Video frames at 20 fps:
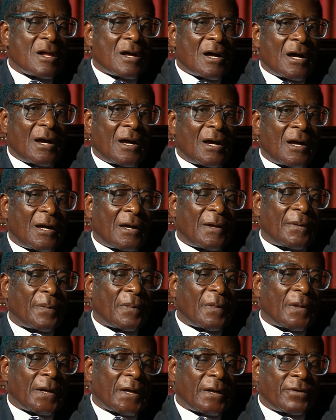
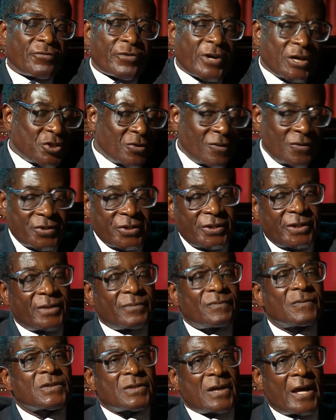in racial
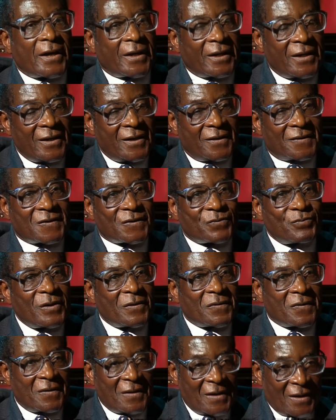terms, like Ian
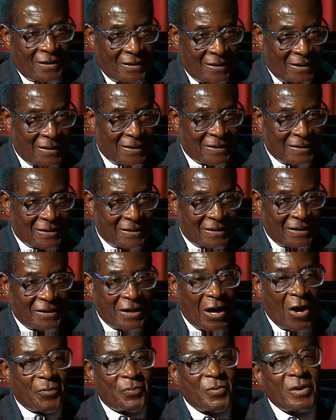Smith. He's in
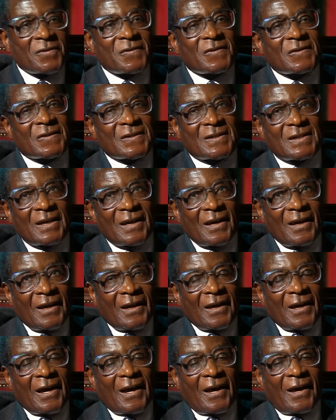our midst,
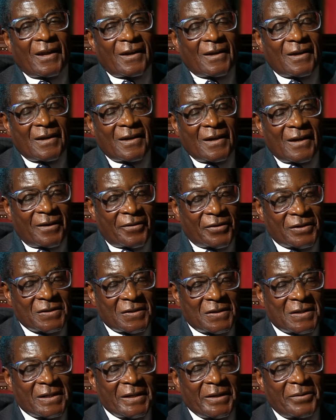and
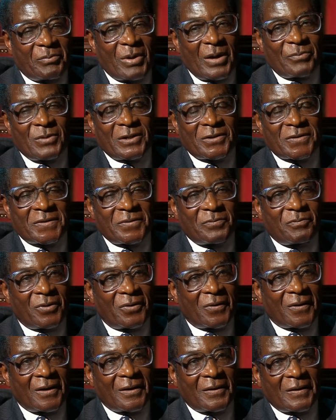recently he published a
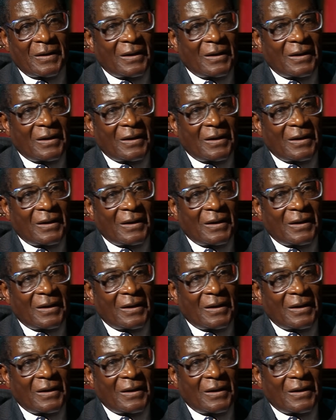book,